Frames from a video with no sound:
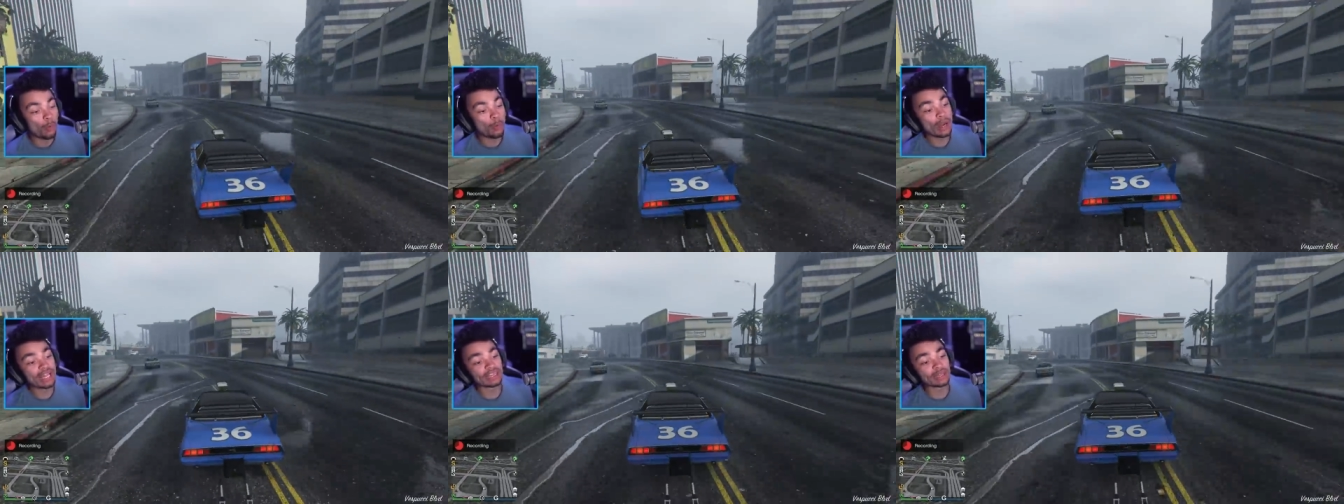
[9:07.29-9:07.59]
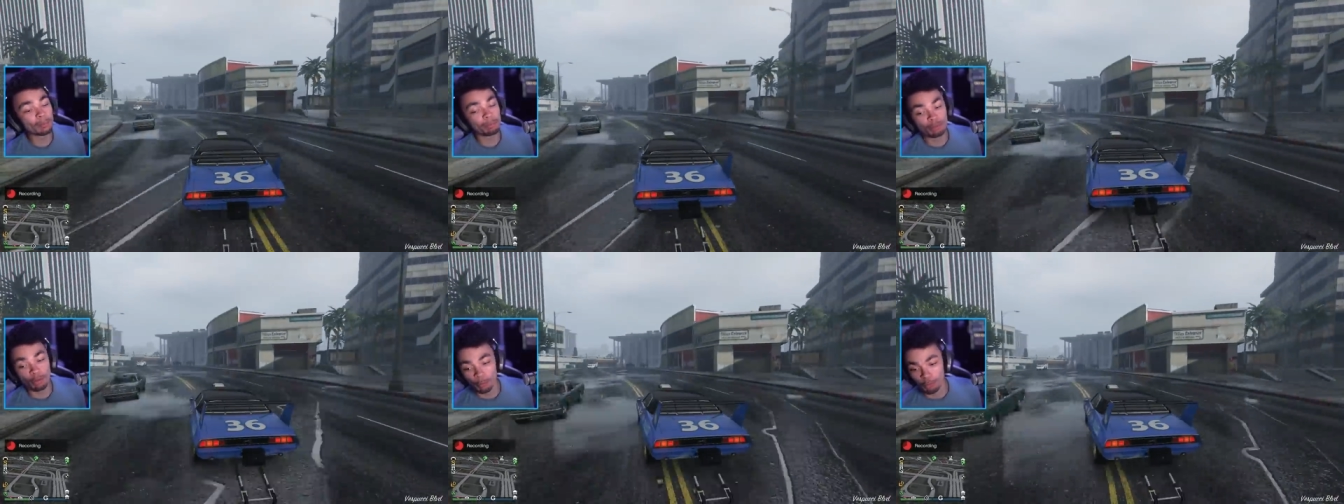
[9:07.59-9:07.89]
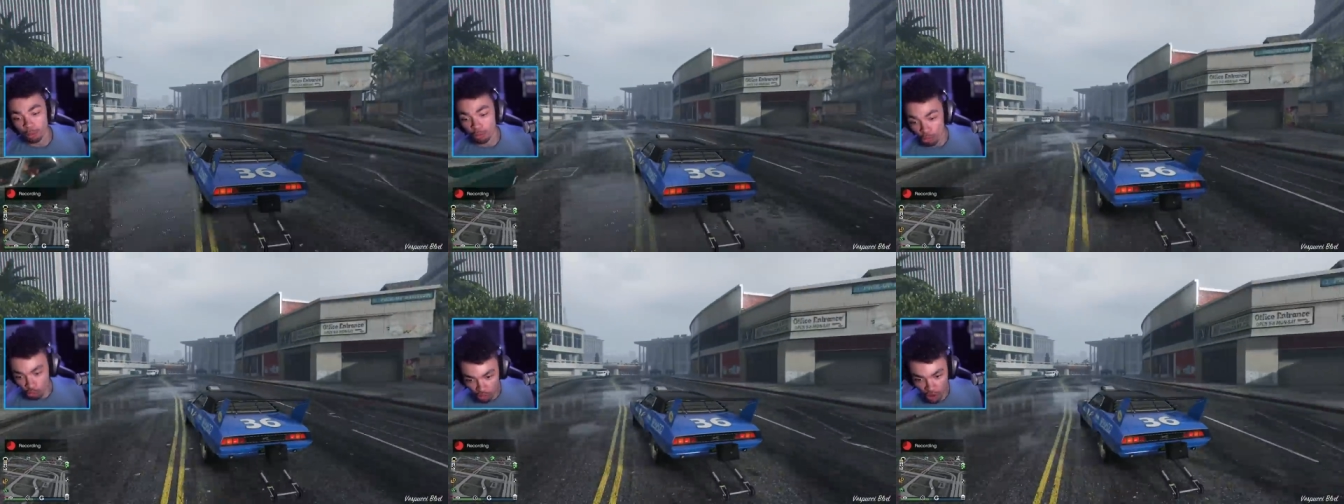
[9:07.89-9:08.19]
with the
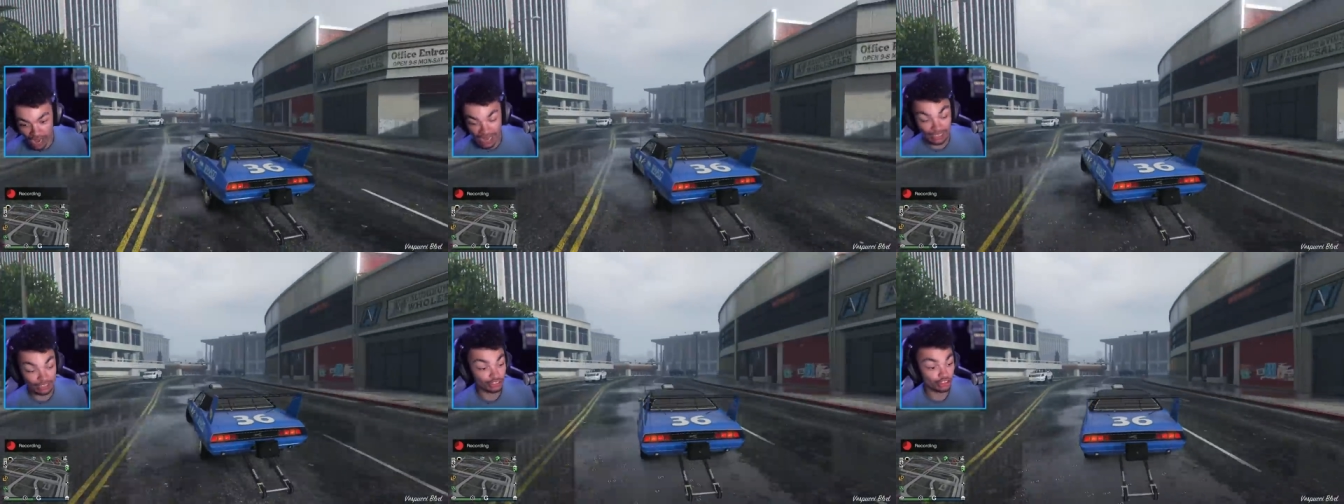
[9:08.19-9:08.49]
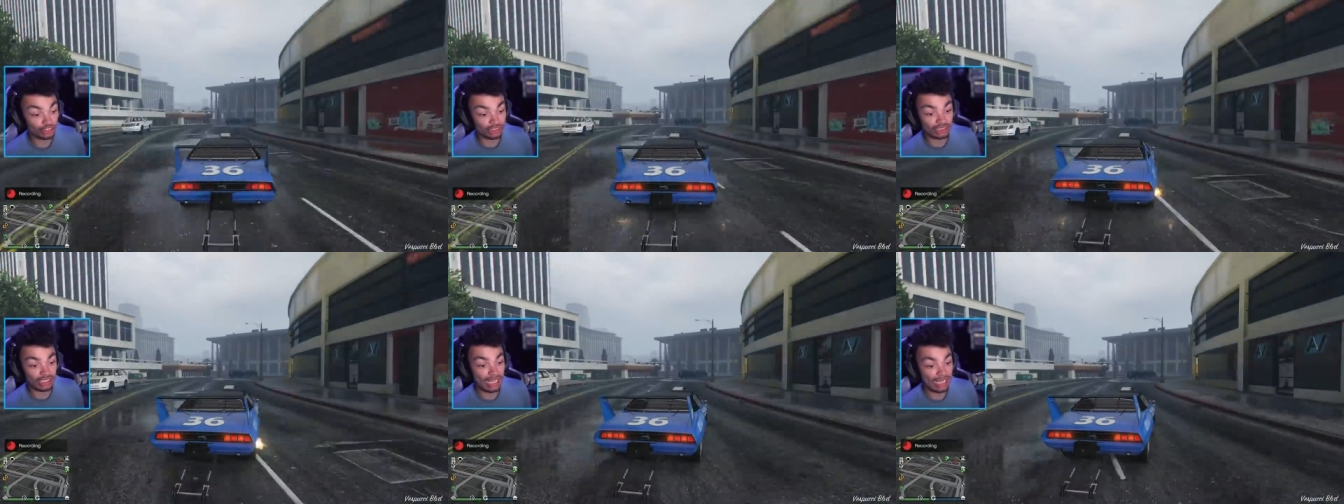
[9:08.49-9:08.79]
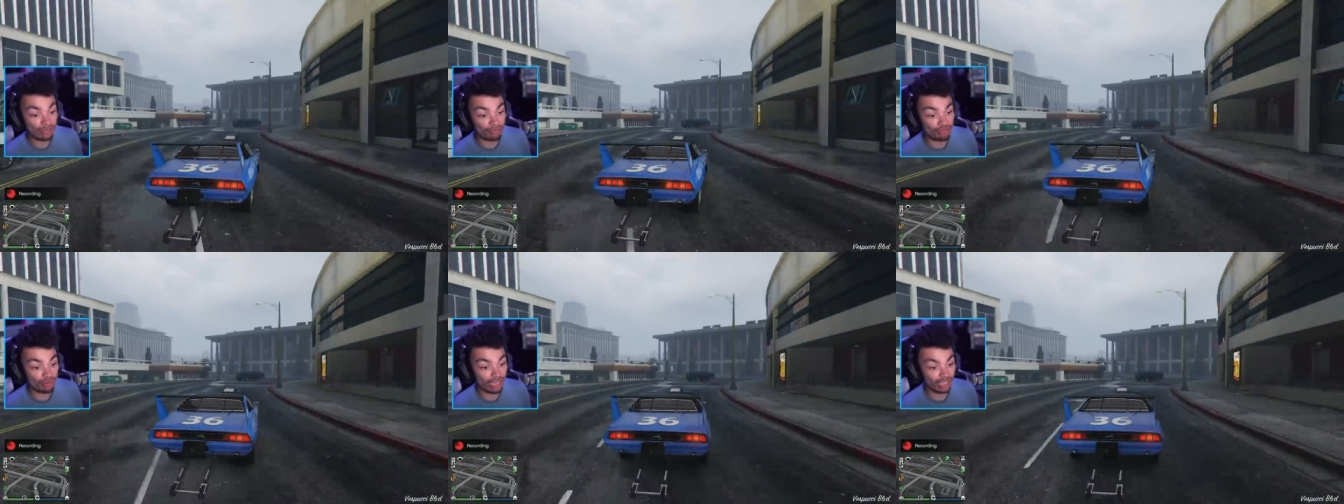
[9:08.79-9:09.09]
poo-poo rain, just
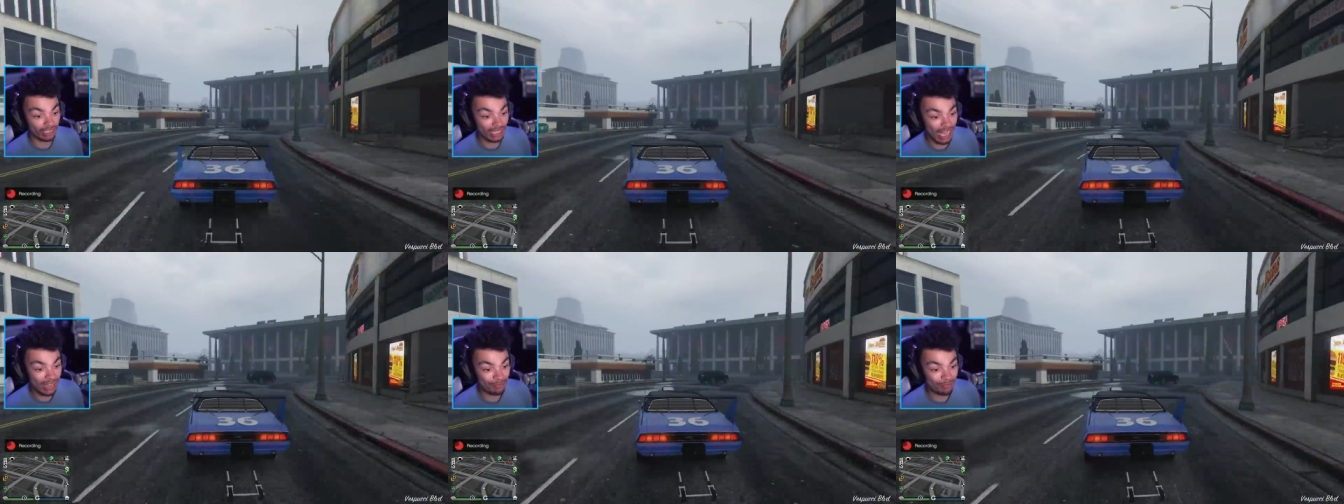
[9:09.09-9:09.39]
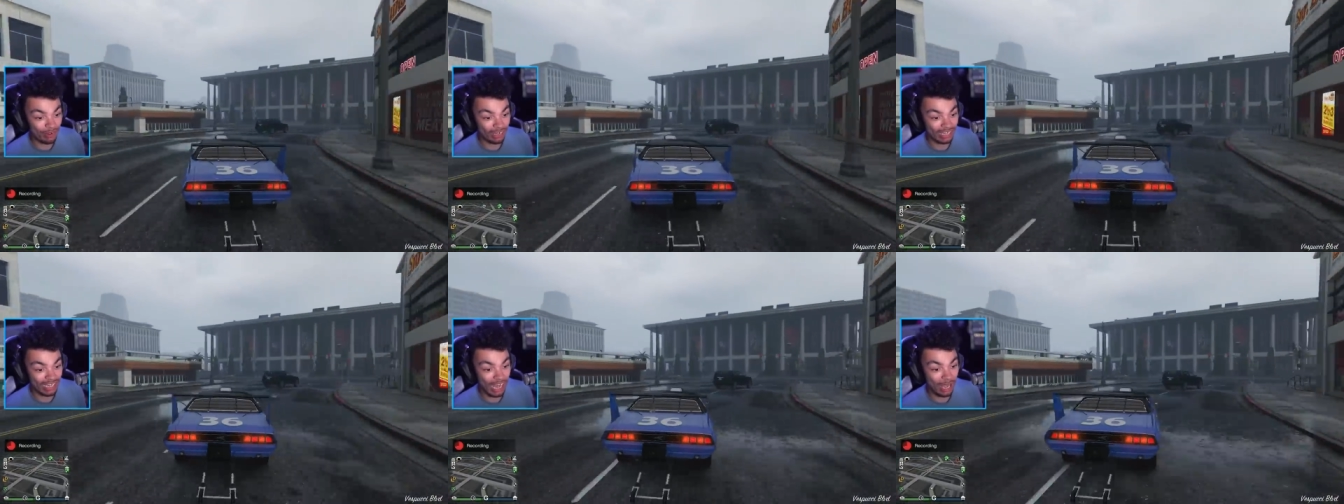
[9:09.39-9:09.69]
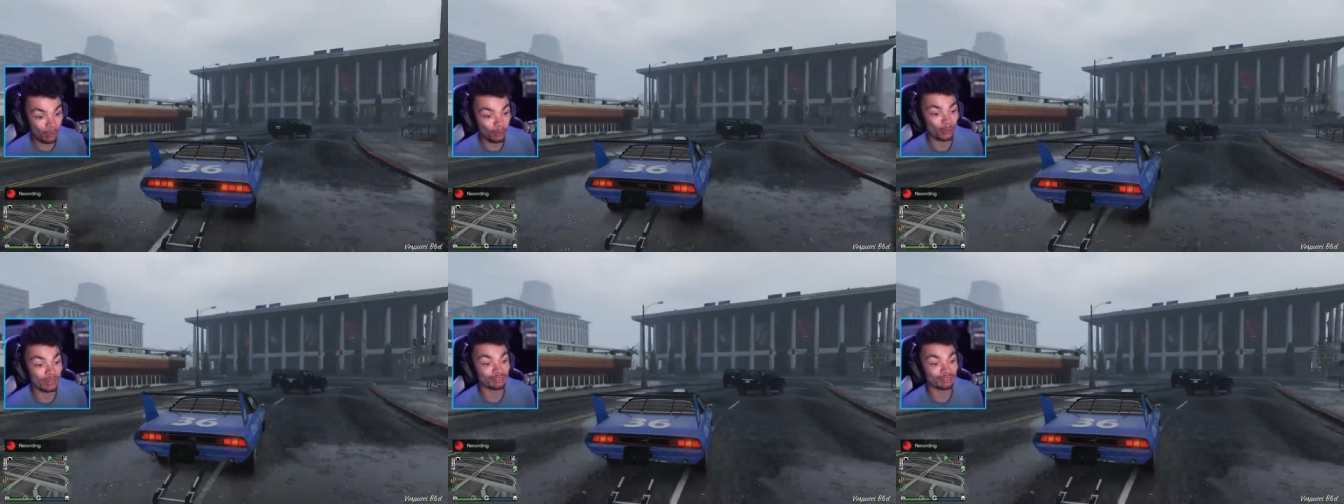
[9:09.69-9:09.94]
like real life right now.